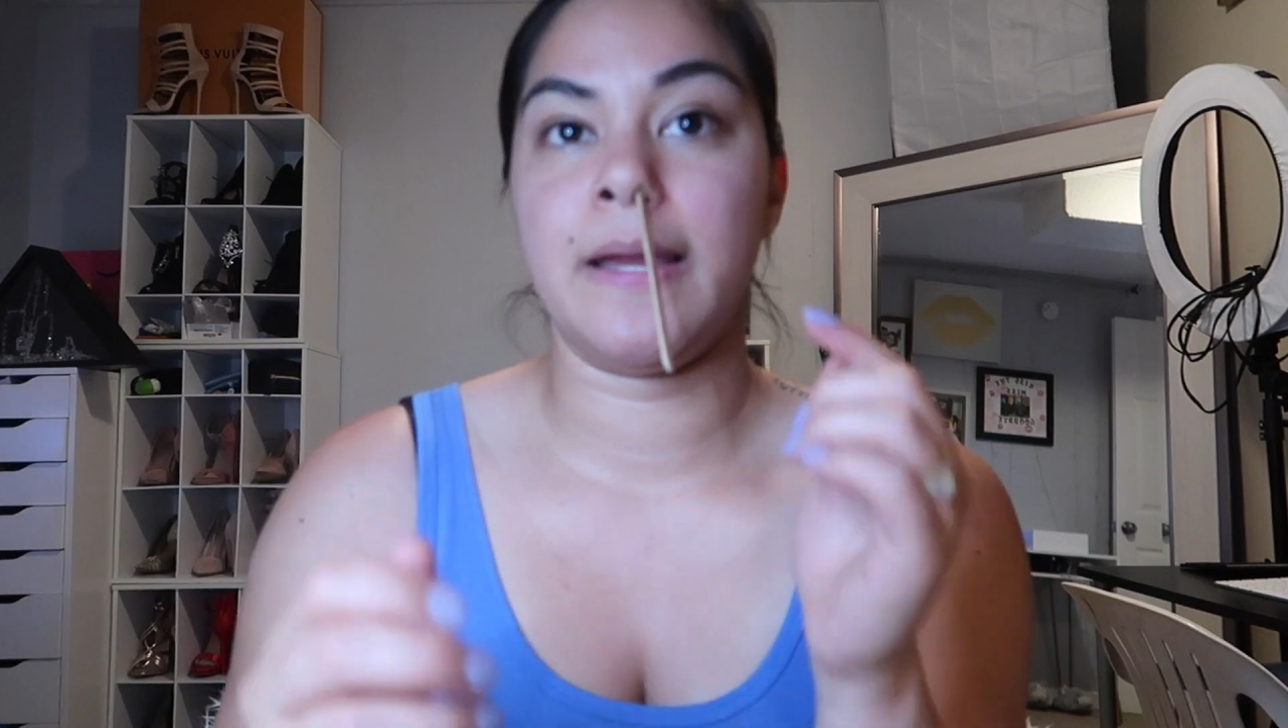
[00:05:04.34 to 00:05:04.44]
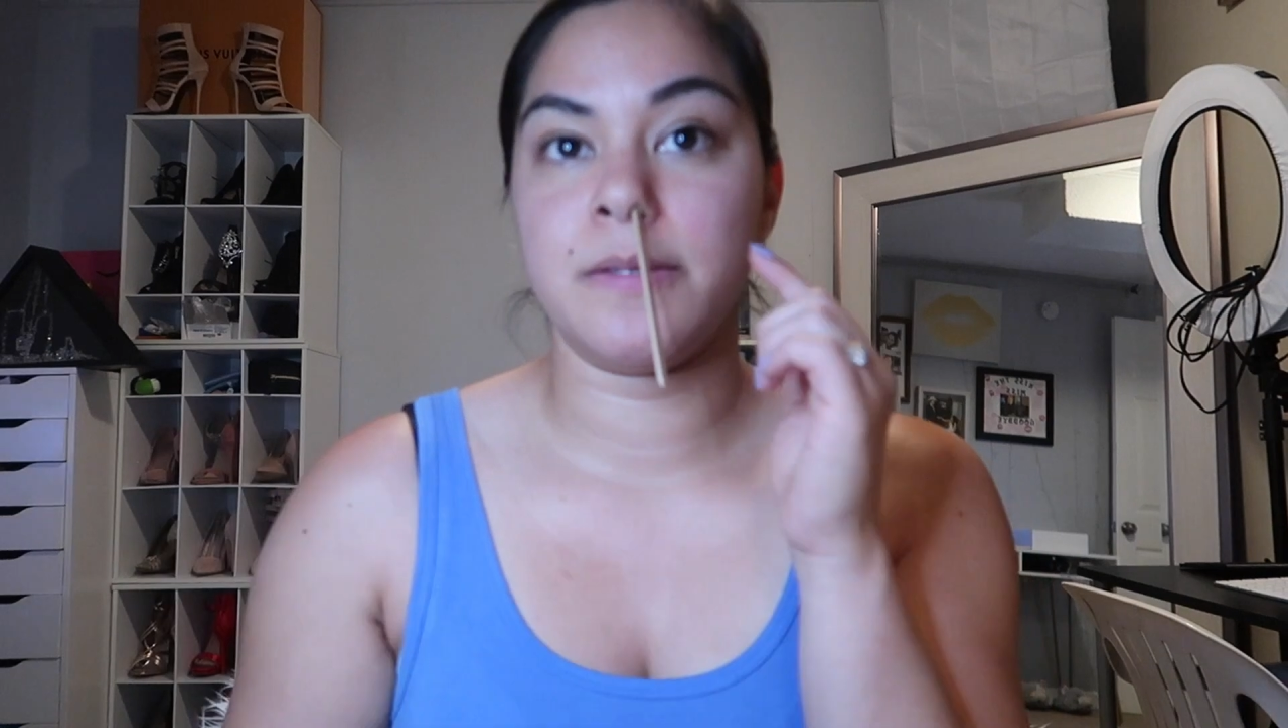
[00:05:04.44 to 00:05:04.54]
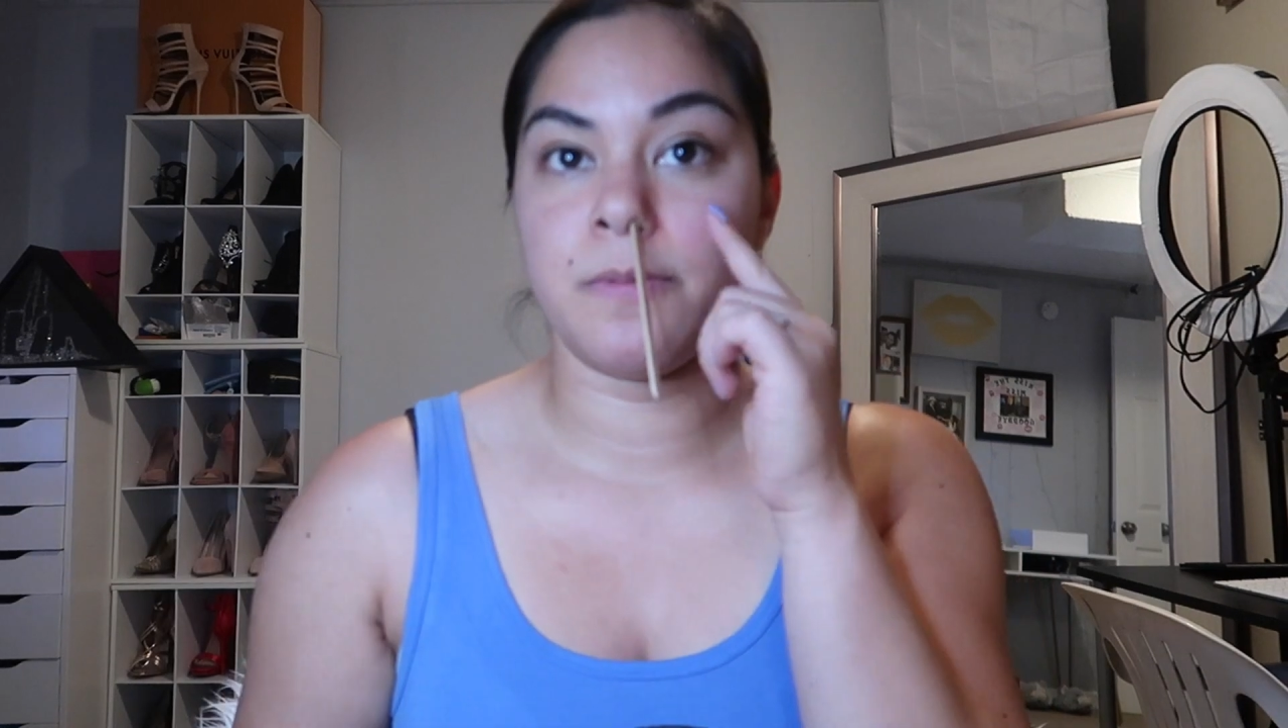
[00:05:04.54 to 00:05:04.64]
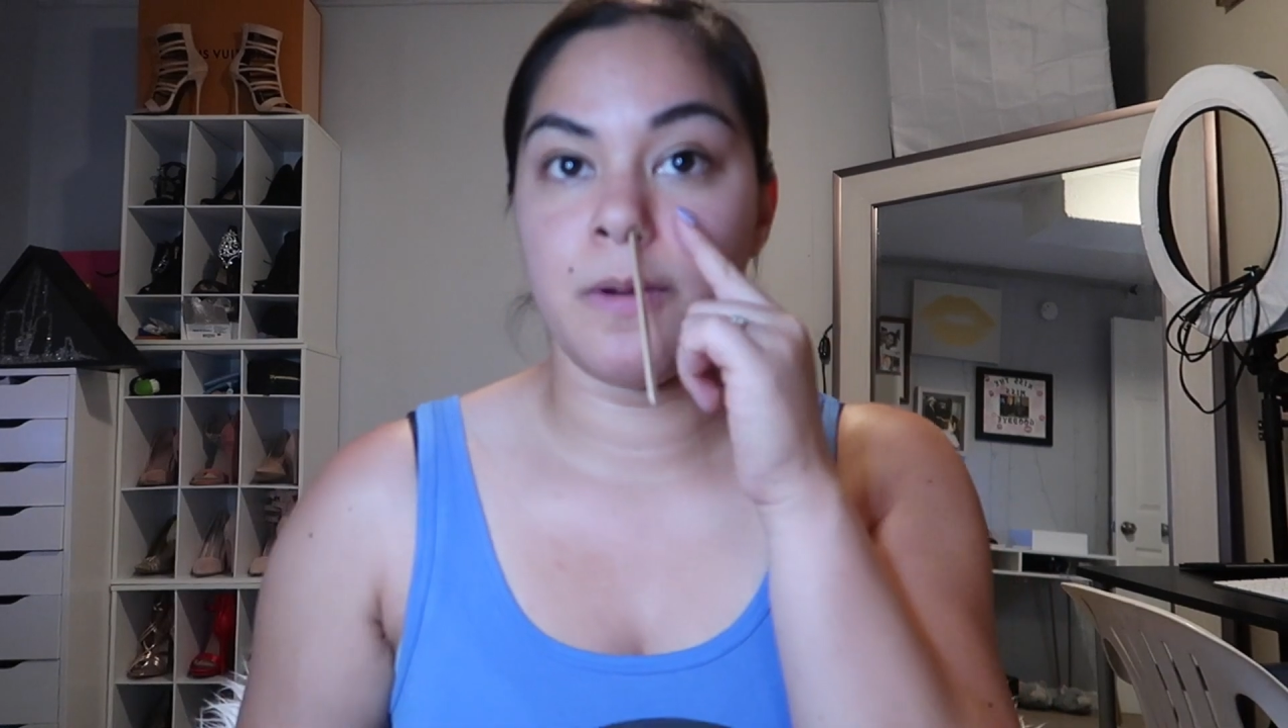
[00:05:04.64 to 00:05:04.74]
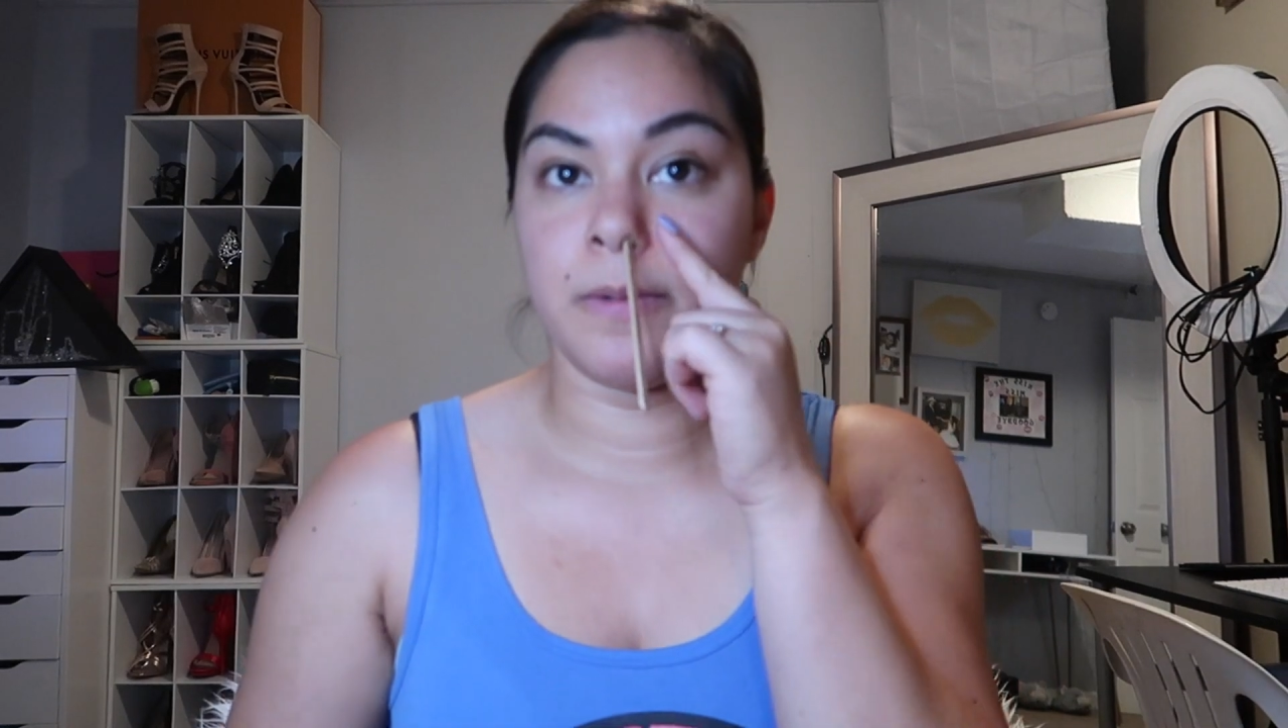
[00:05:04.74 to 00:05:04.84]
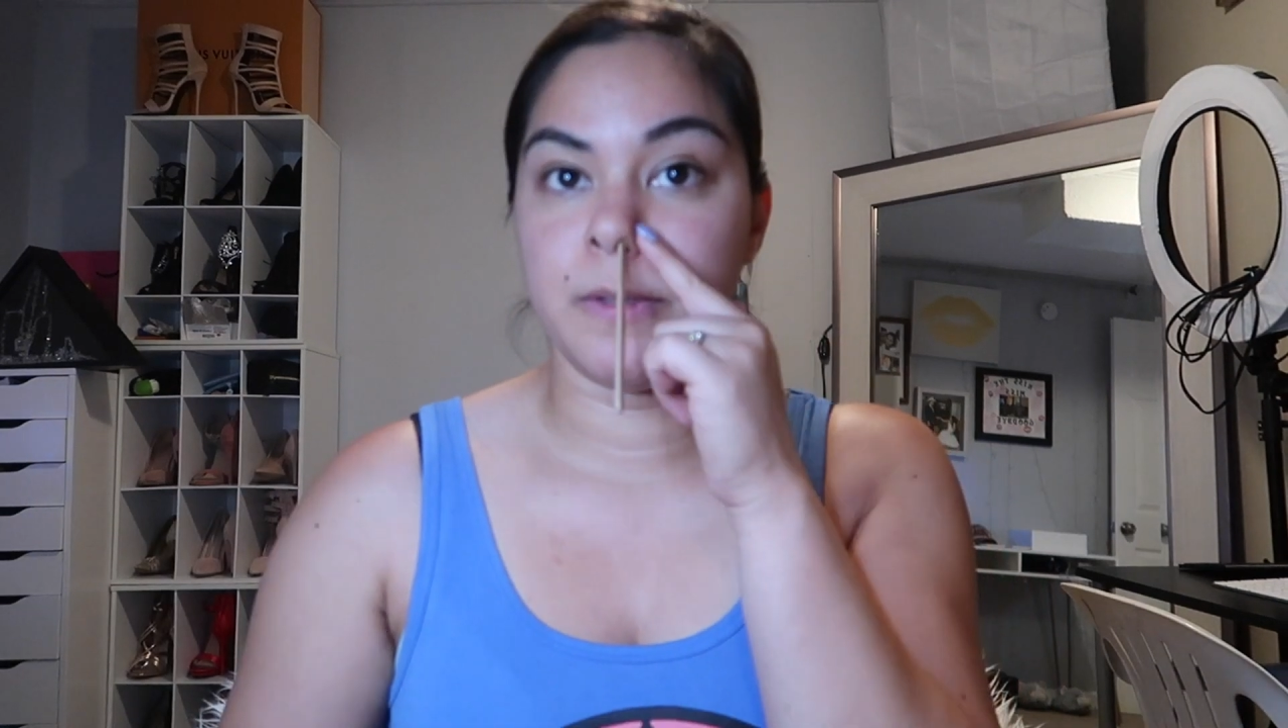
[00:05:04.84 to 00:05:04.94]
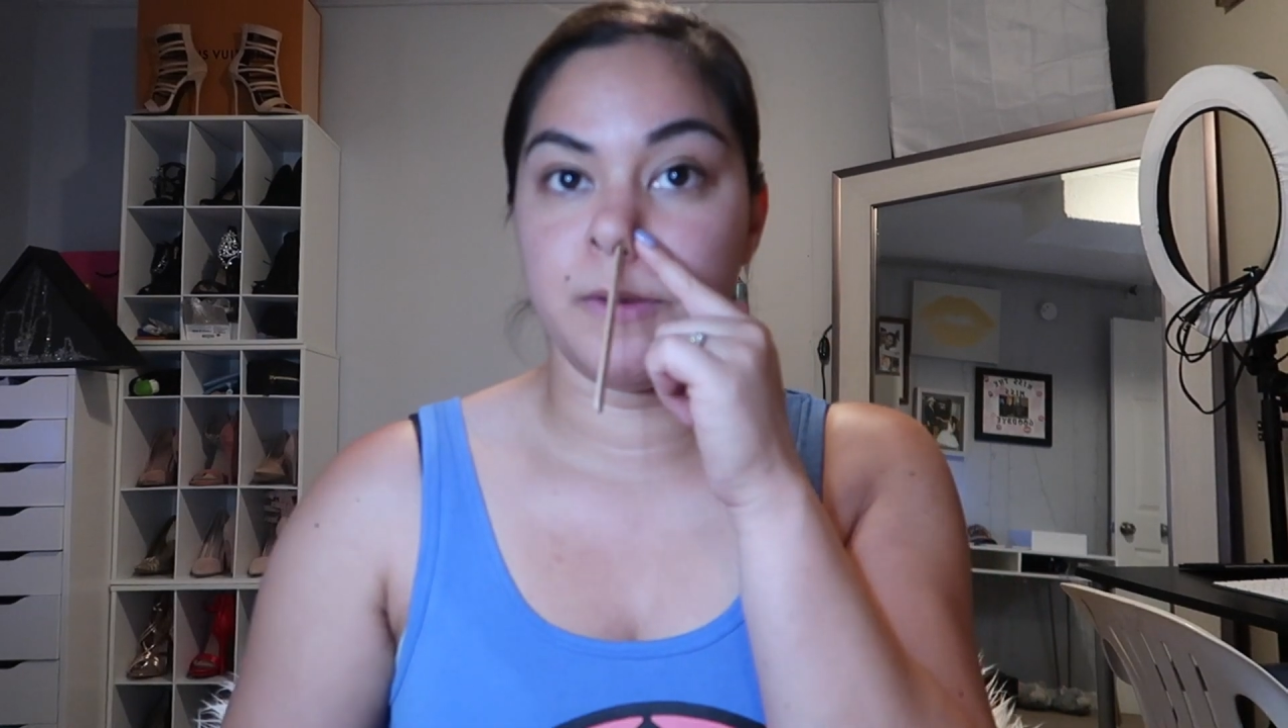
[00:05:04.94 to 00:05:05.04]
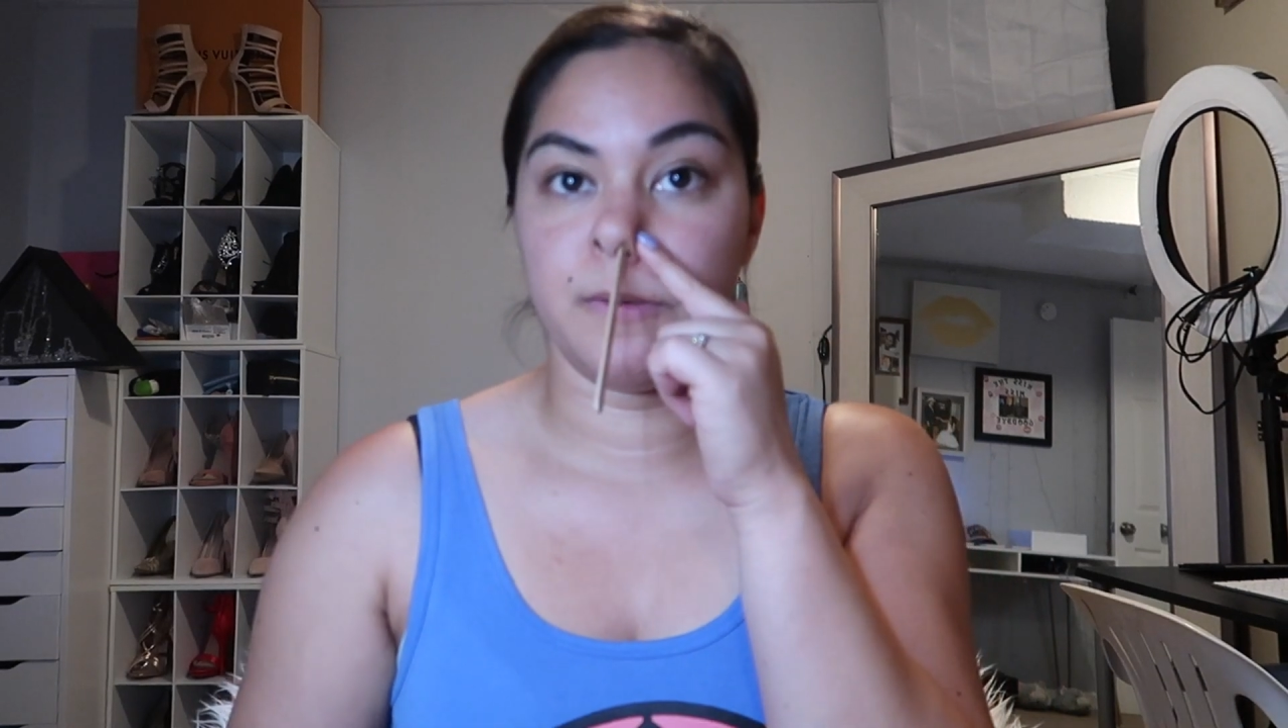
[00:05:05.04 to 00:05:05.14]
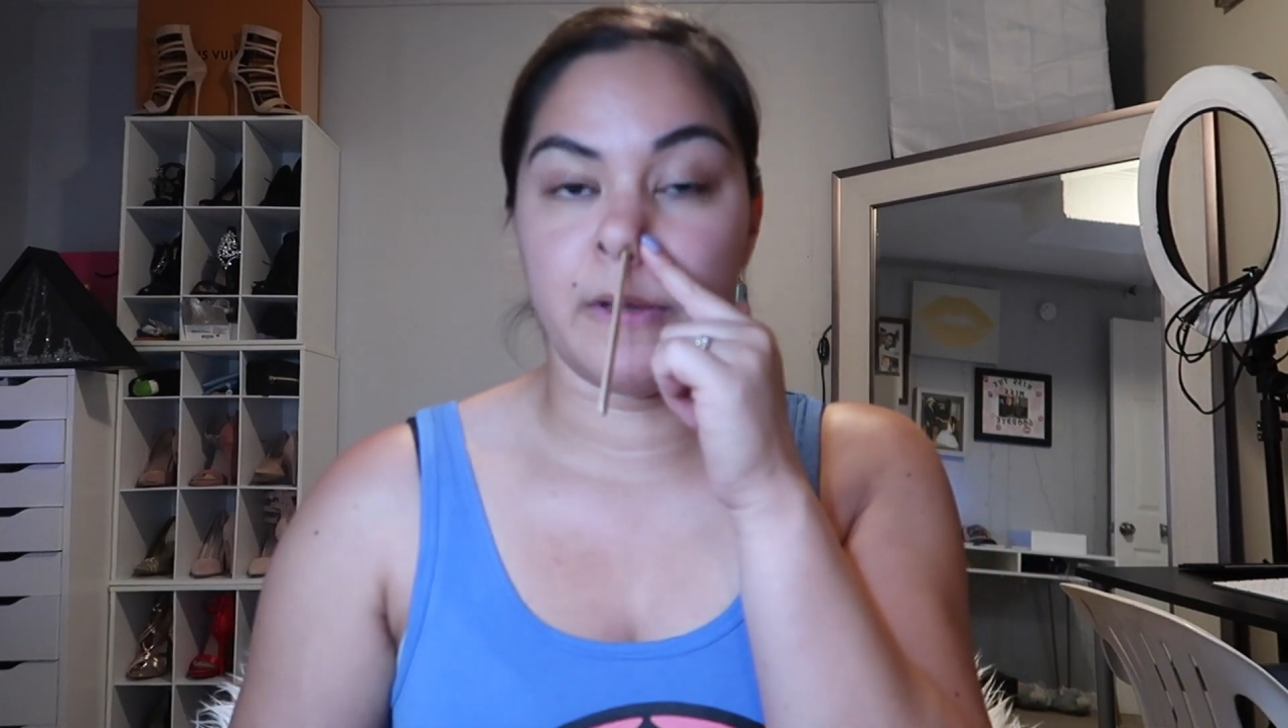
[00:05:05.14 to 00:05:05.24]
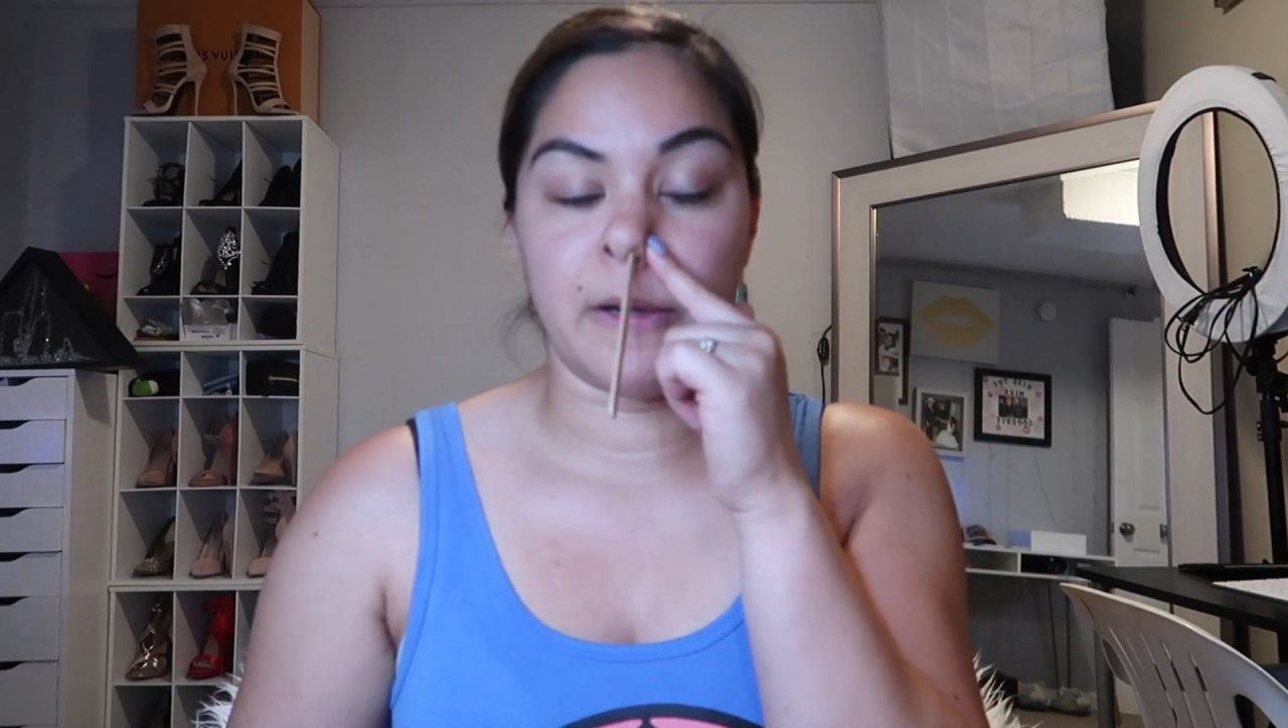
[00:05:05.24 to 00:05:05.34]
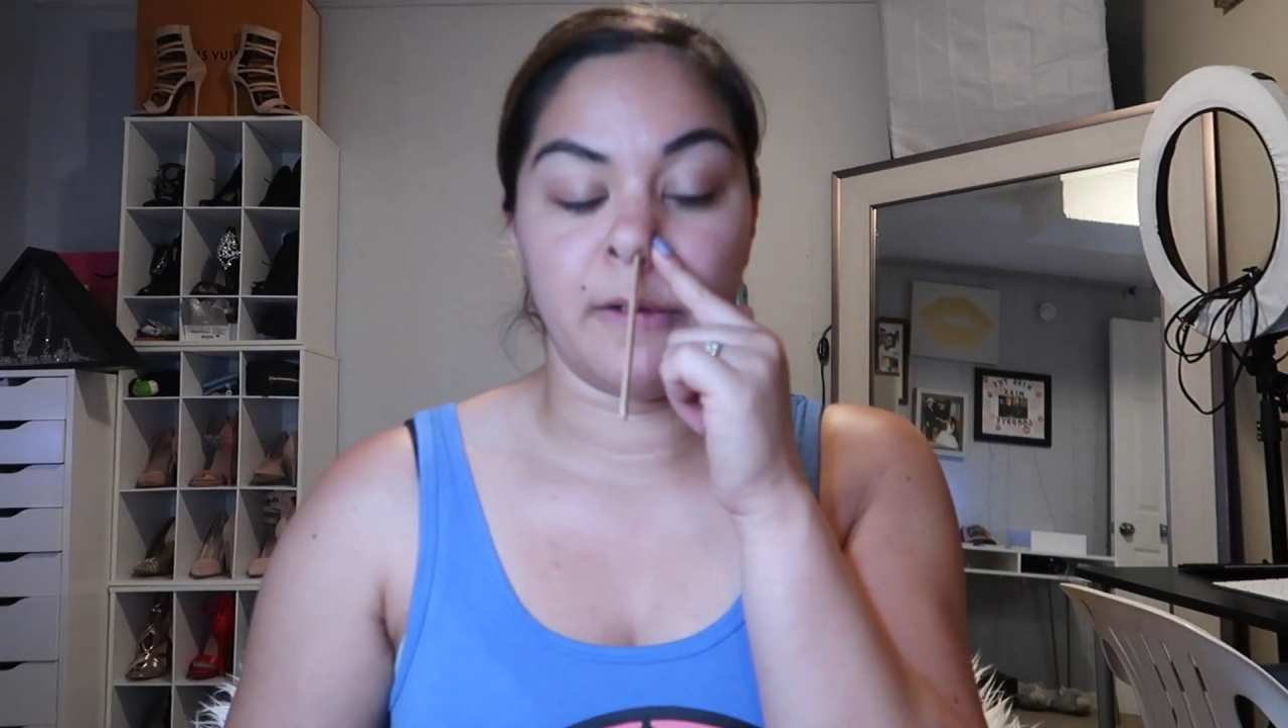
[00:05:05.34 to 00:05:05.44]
I guess while we do that,